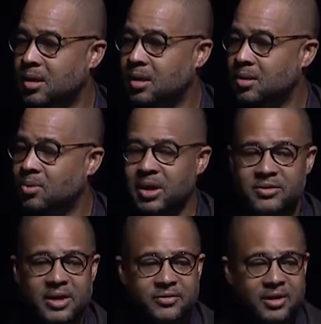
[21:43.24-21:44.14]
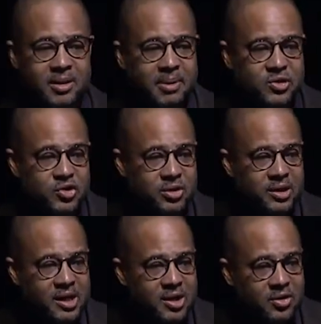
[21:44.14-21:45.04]
what does that say about your
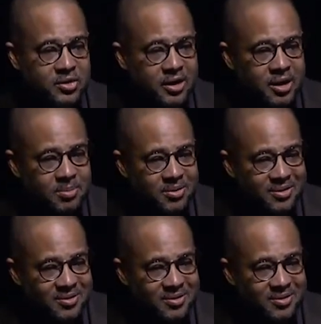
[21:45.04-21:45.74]
dinner table?